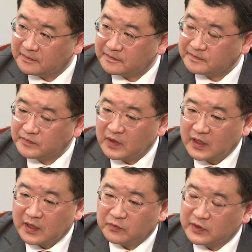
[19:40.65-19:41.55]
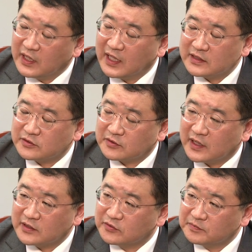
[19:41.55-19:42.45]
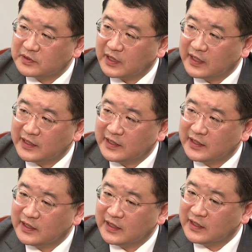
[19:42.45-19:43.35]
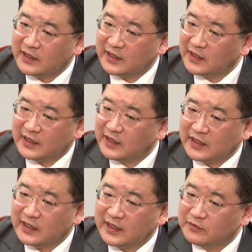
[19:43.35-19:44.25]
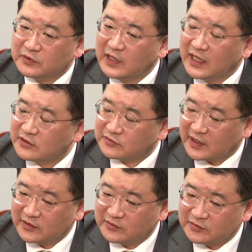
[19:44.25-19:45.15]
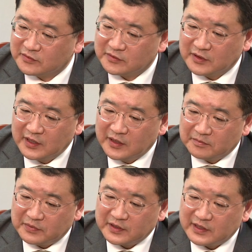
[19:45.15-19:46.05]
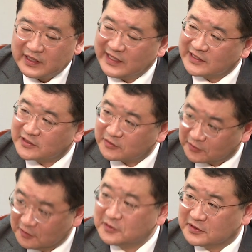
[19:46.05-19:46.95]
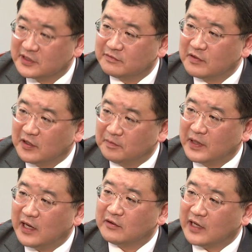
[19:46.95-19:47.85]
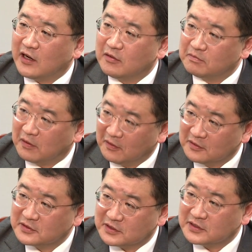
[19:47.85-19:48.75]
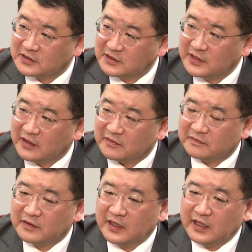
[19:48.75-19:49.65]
Mm -hmm. We're not trying to be any, we're not trying to be exclusive about our policy itself.